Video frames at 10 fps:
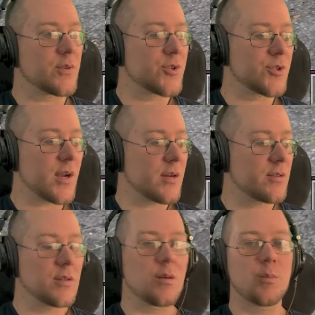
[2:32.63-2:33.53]
the
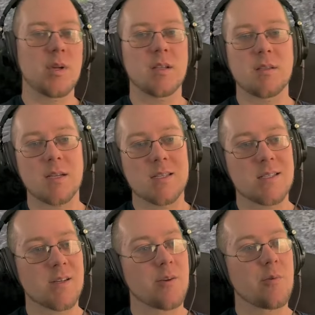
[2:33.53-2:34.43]
trader a little bit, the
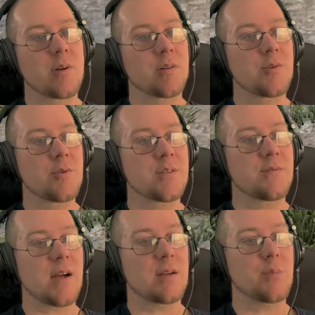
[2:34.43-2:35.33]
next thing you want to do is
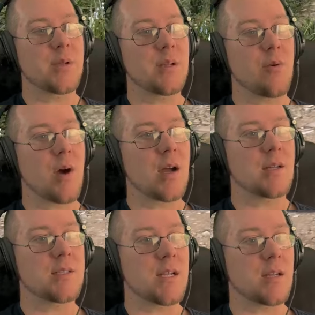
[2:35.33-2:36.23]
find a POI
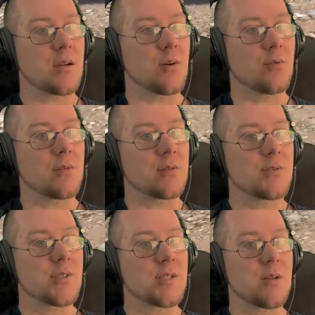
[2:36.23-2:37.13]
to take over,
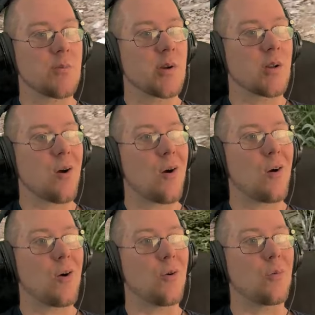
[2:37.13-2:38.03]
just somewhere to
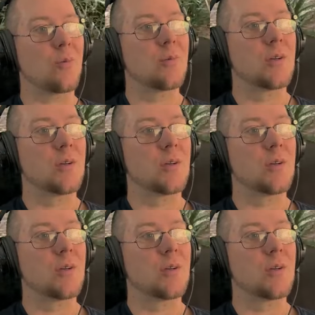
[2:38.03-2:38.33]
call home.